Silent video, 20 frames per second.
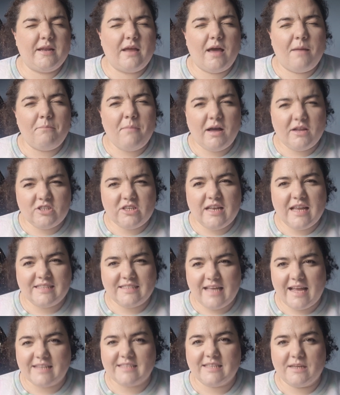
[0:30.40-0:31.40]
a much
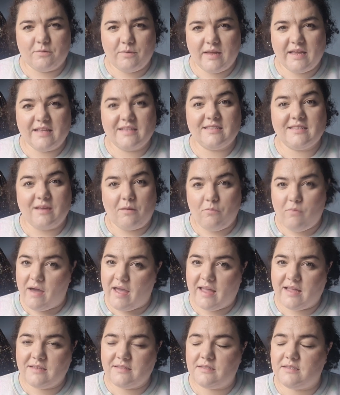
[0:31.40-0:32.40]
less hectic week in some
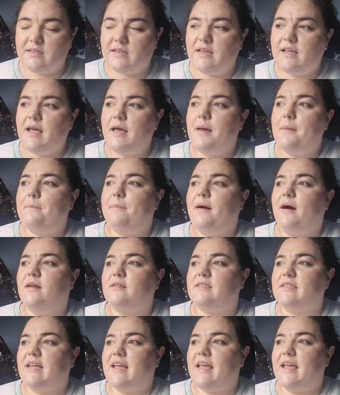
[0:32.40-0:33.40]
ways,
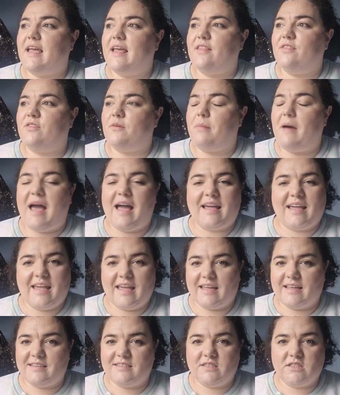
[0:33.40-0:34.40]
but the
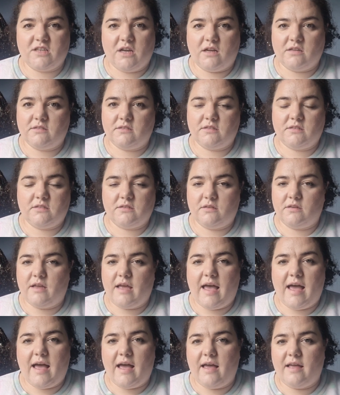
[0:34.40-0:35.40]
packing is just
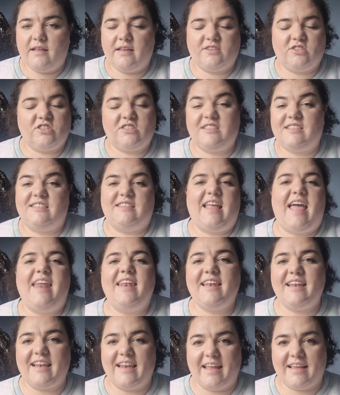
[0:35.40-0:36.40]
is
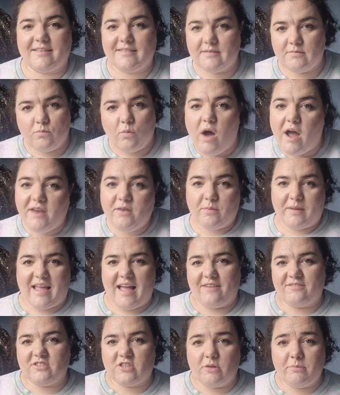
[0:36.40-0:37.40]
endless. Why do we
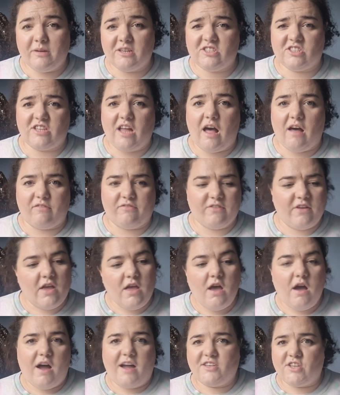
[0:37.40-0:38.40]
have so much stuff?
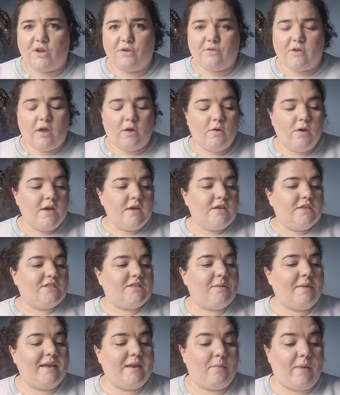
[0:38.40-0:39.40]
I don't know.
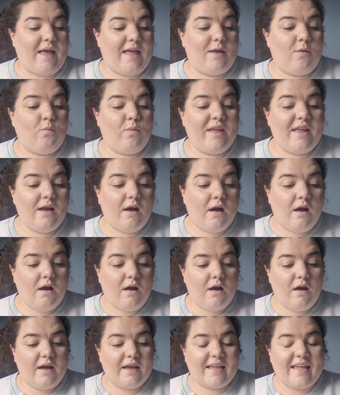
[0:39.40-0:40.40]
So anyway, we
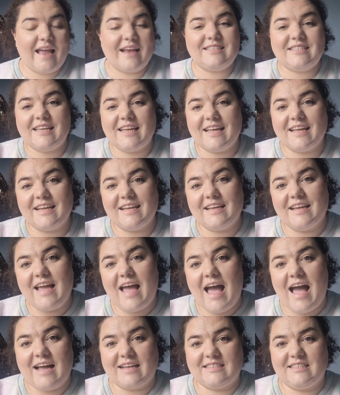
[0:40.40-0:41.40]
are getting
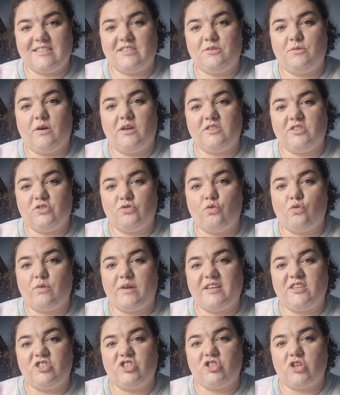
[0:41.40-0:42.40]
access to our
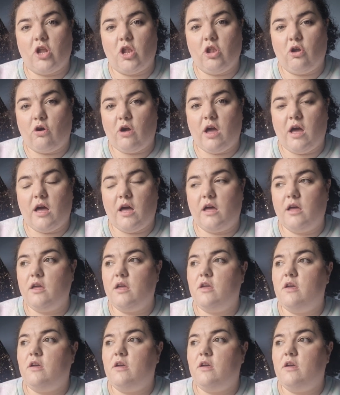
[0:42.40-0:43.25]
storage locker